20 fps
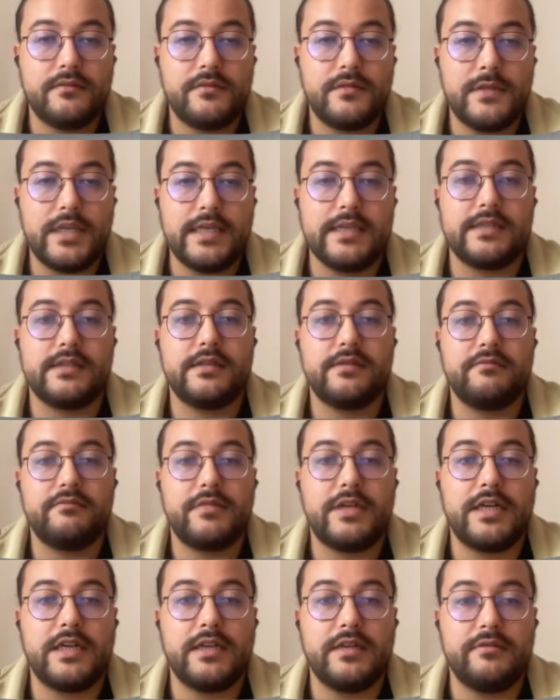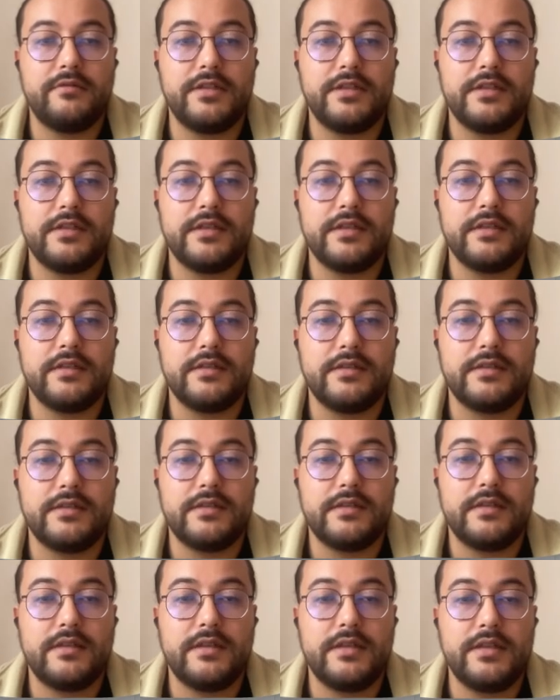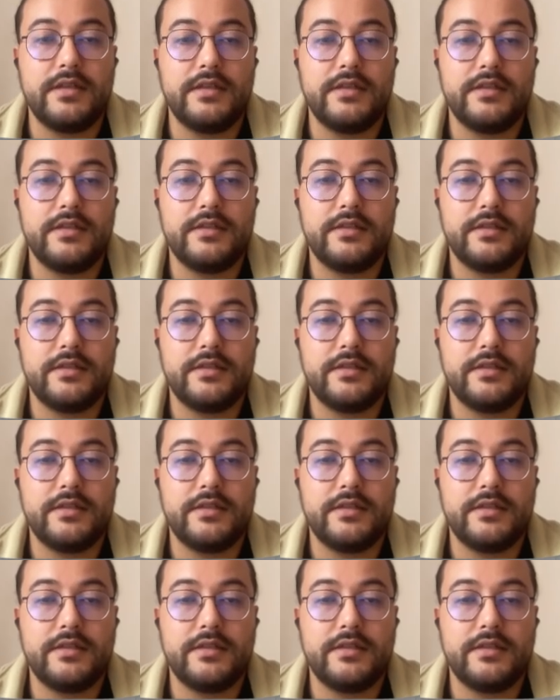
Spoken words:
Yes, my image is here,